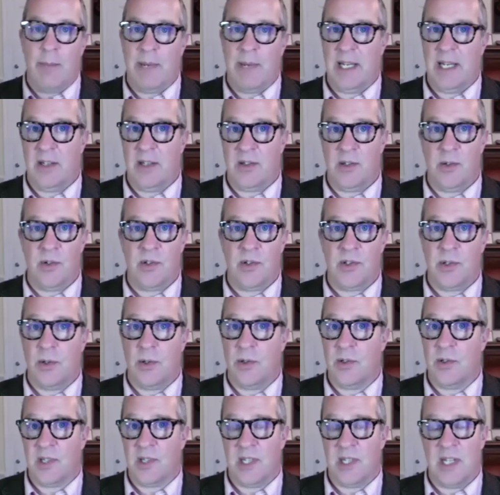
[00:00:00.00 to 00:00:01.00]
in as new
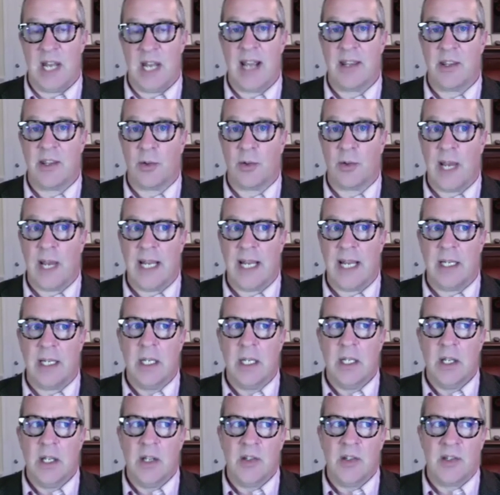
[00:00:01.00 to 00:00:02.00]
students in 9th grade,
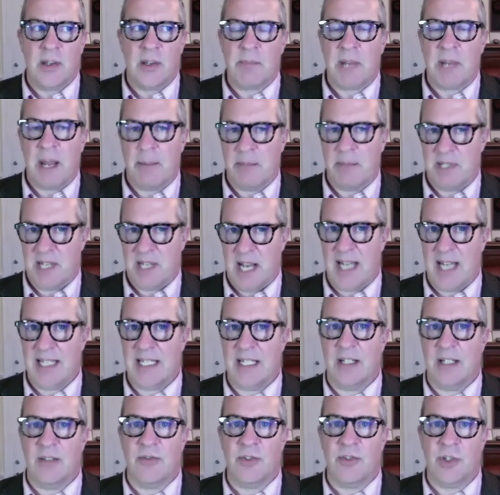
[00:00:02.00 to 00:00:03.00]
sometimes the
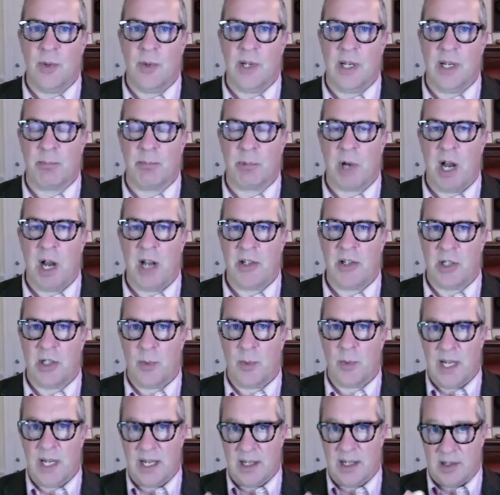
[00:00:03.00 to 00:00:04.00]
idea of doing a Project
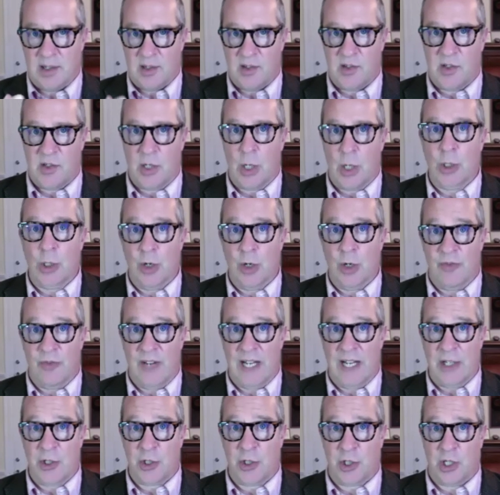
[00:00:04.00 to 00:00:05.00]
Week as a solo
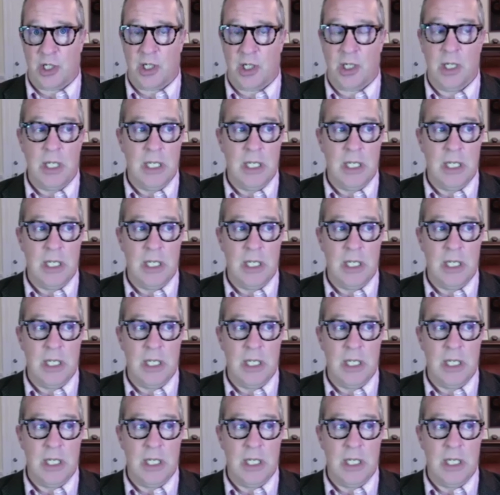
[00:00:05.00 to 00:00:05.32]
venture